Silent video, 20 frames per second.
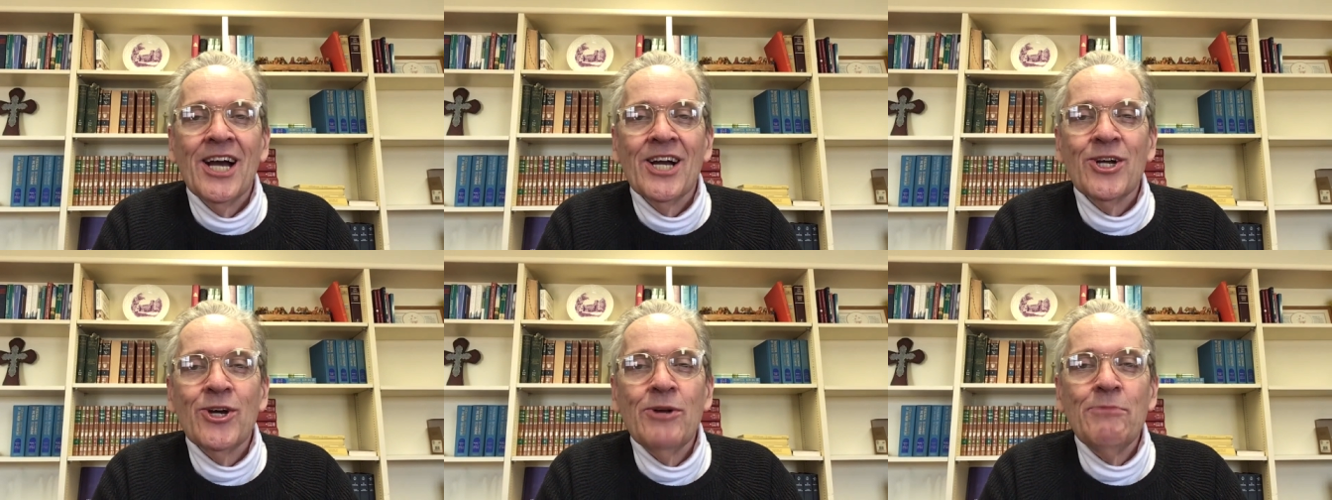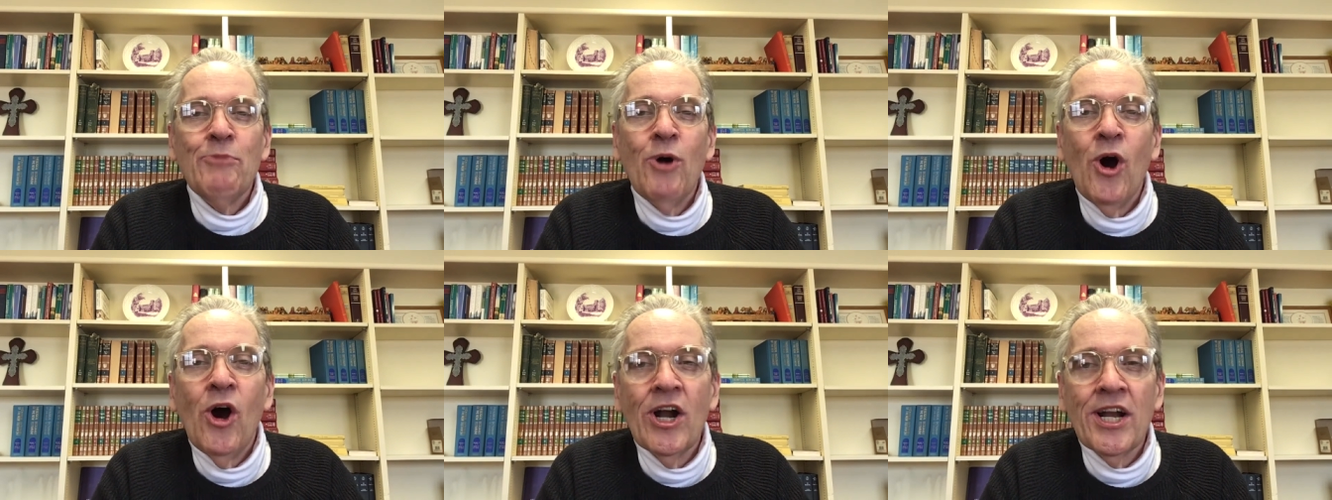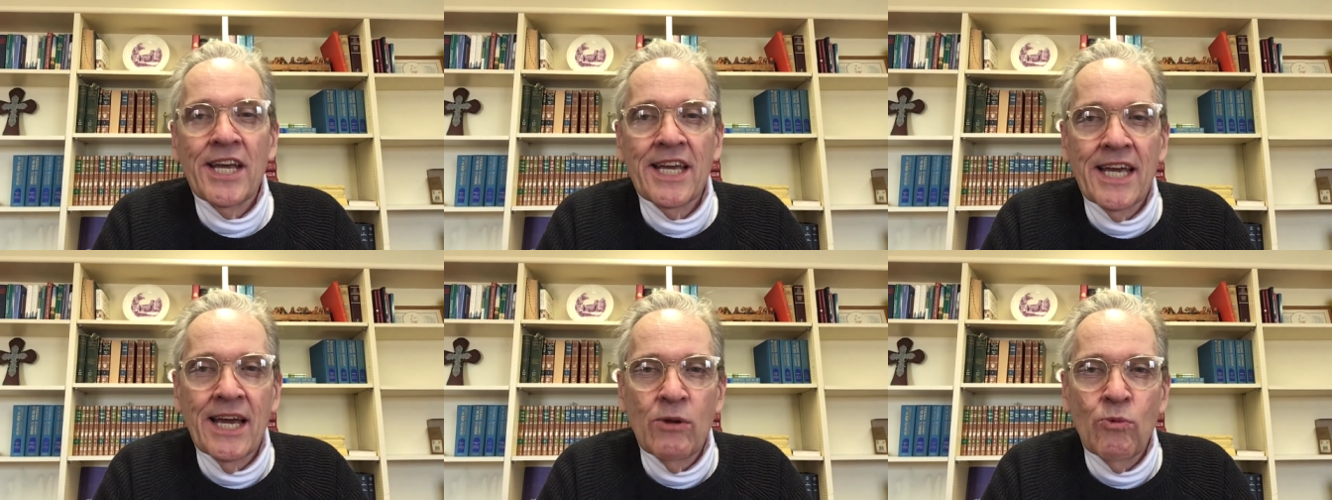Good
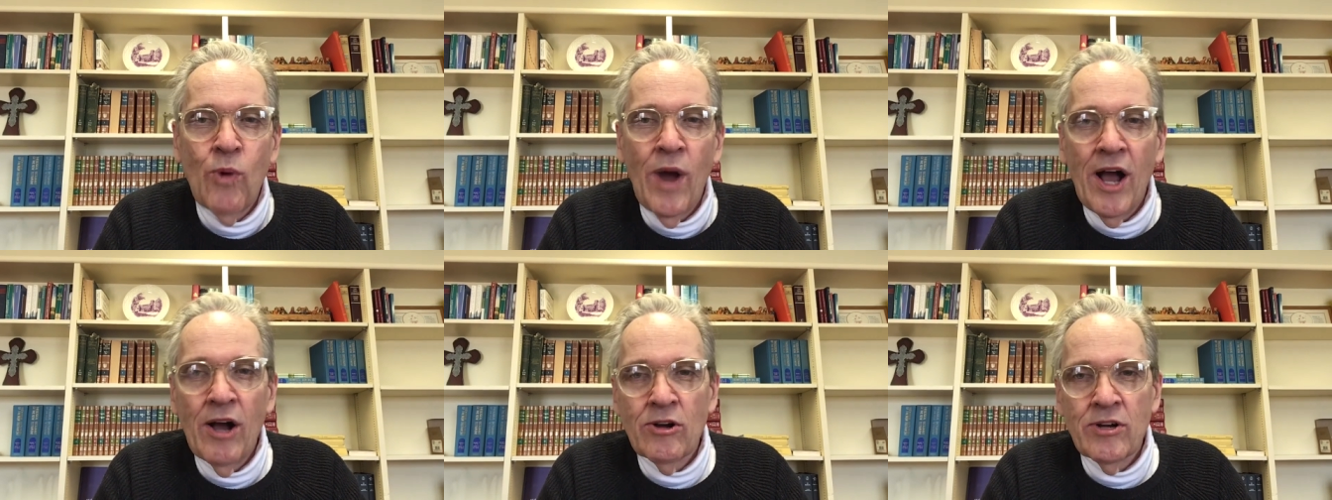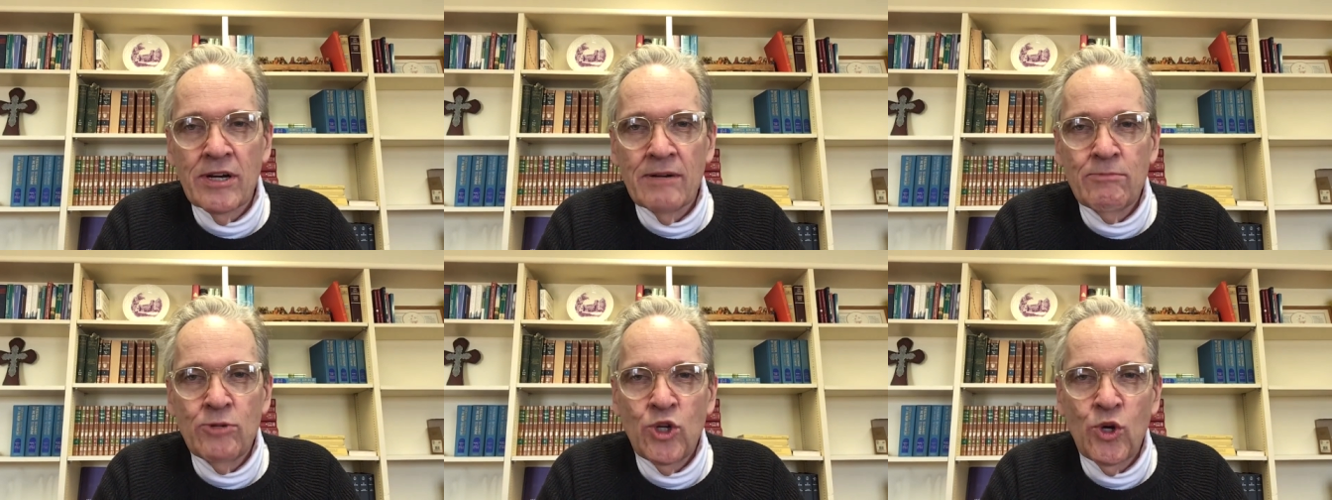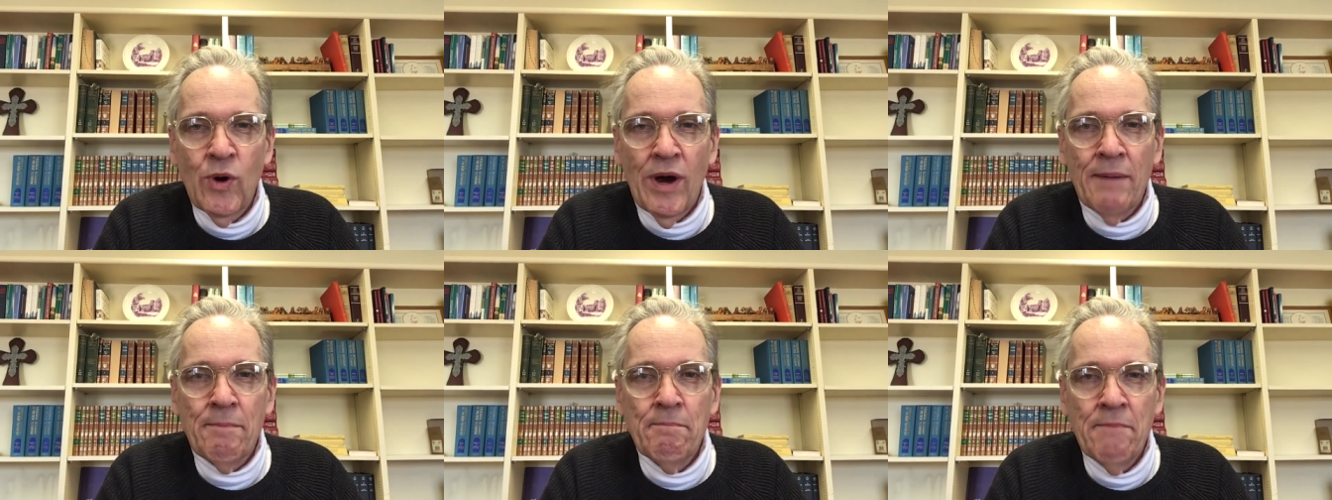morning and welcome
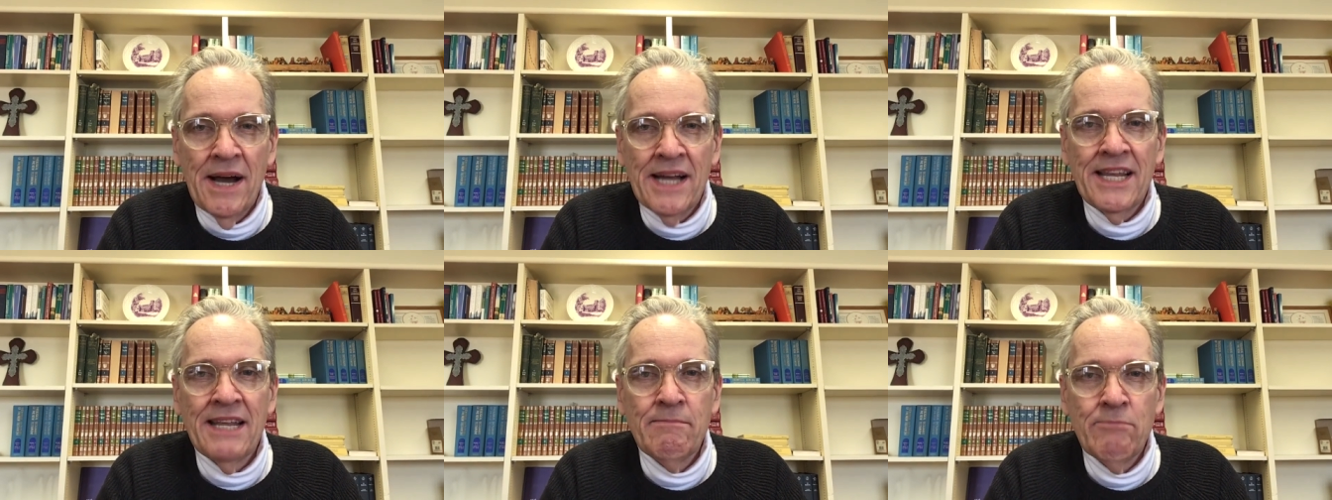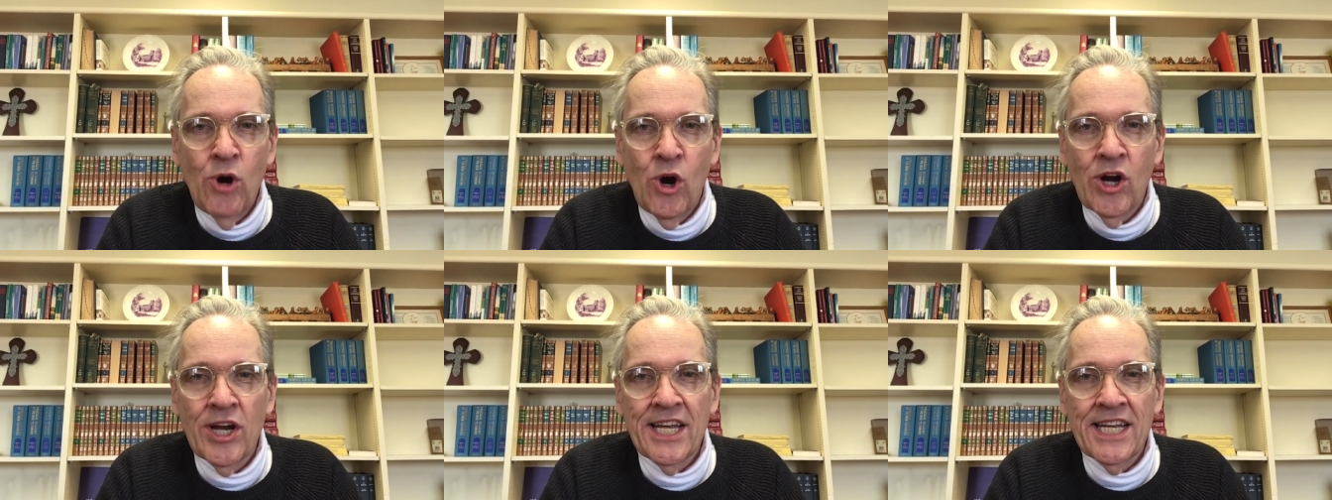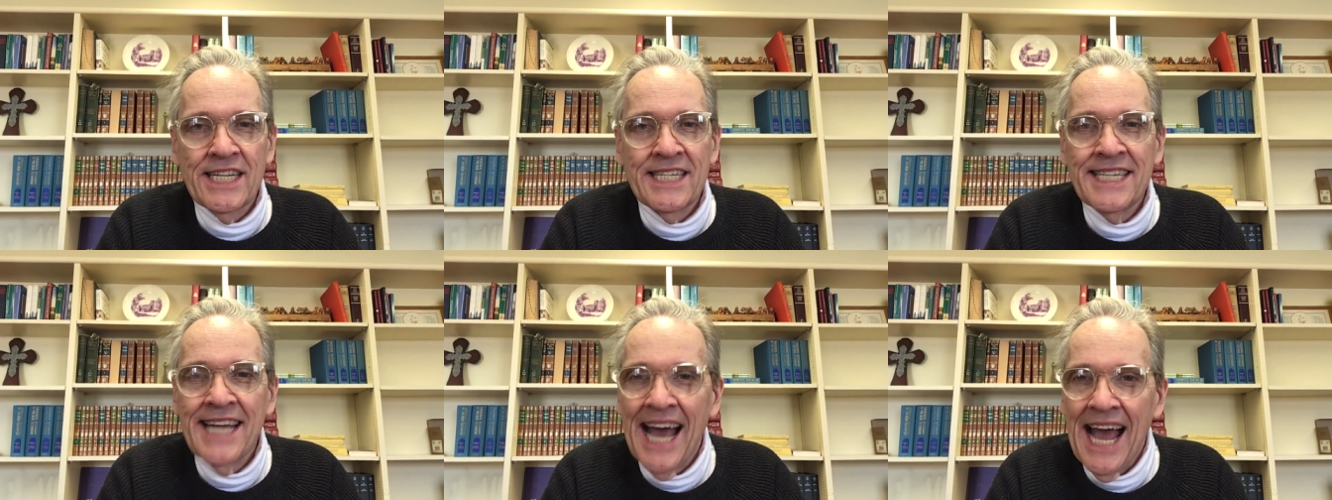to our Monday
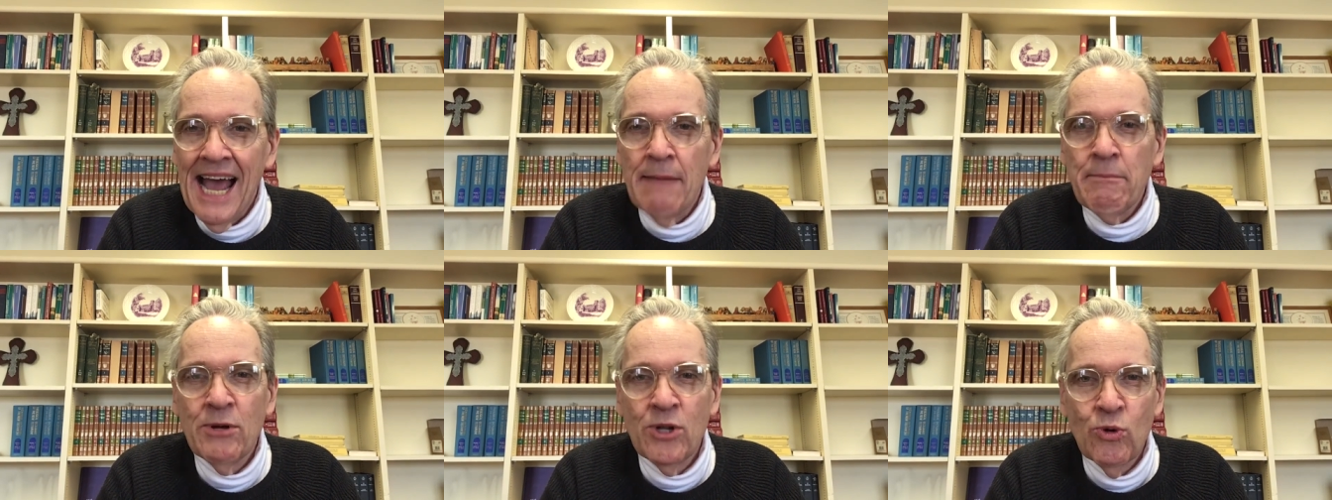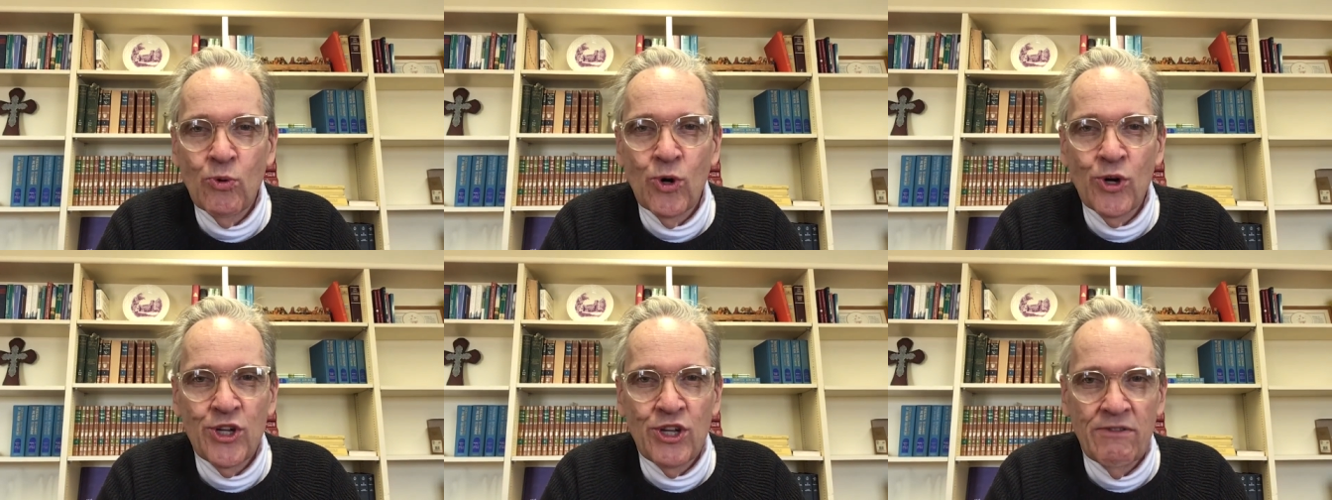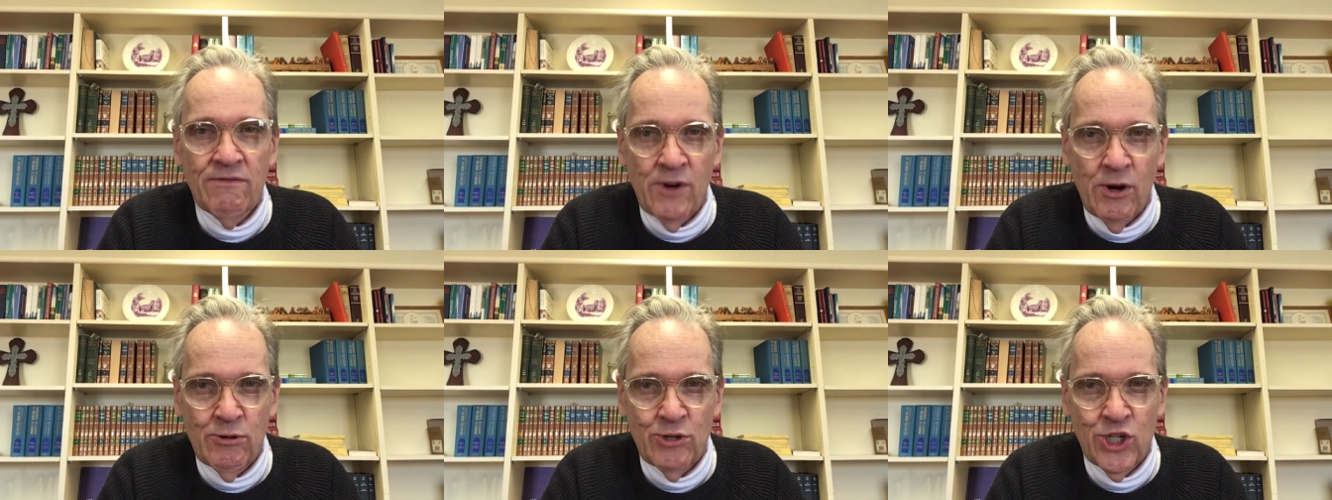morning Time and Word
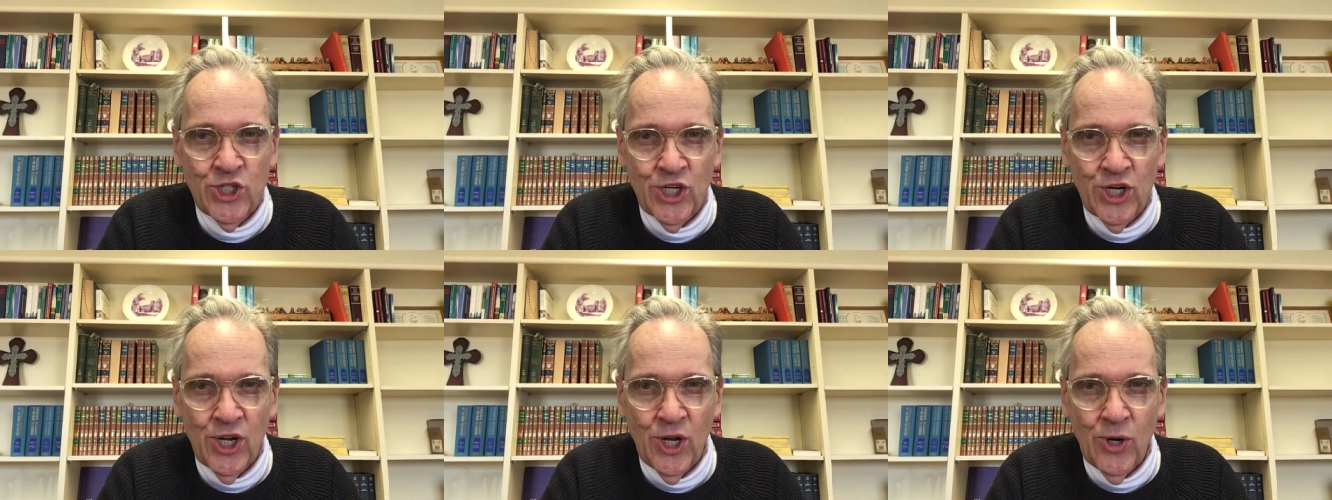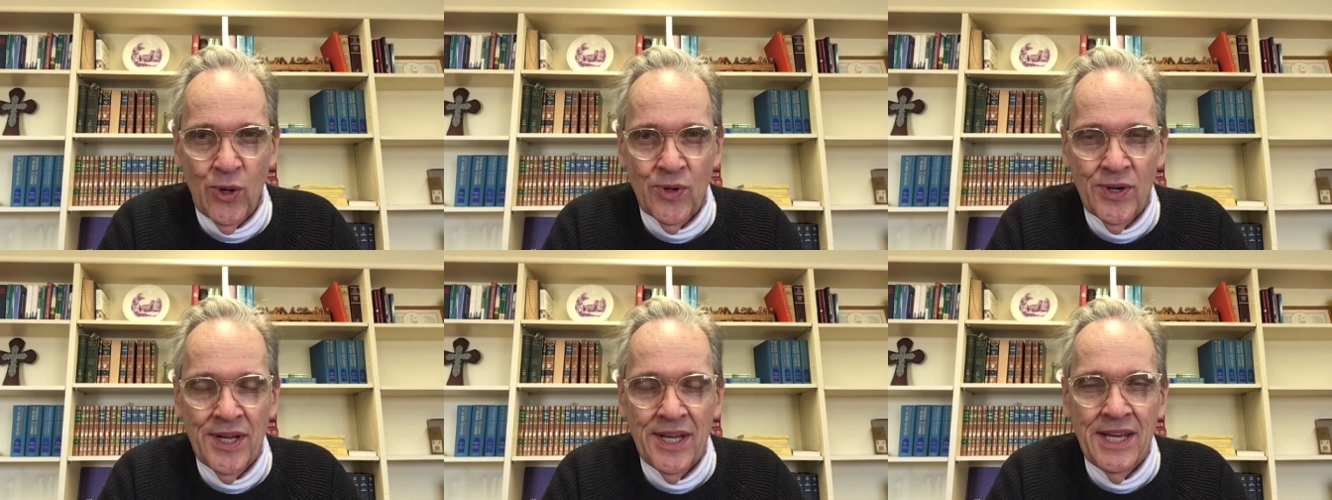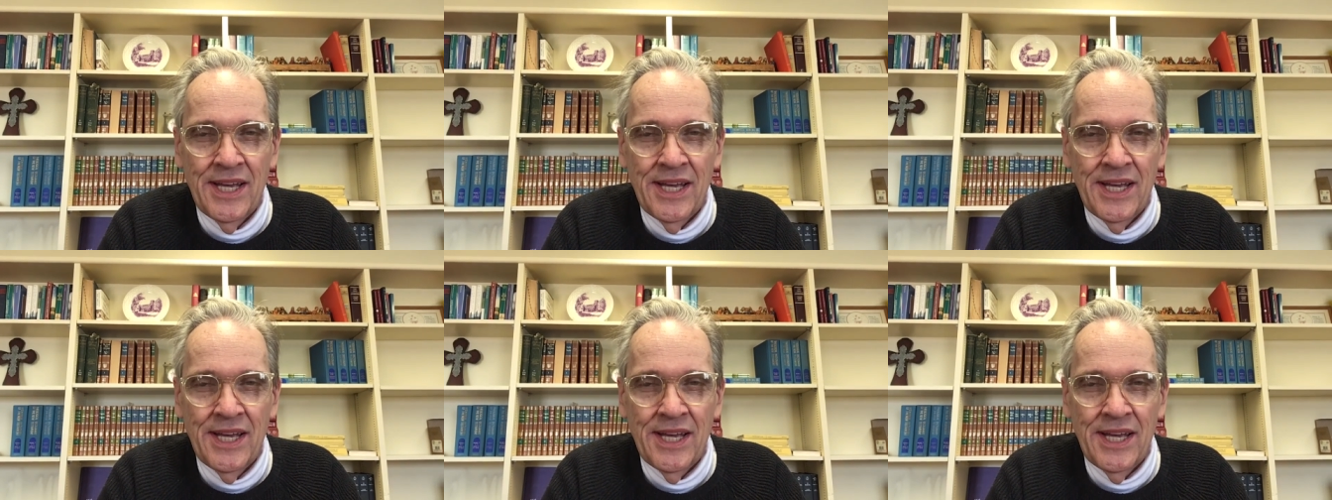devotional.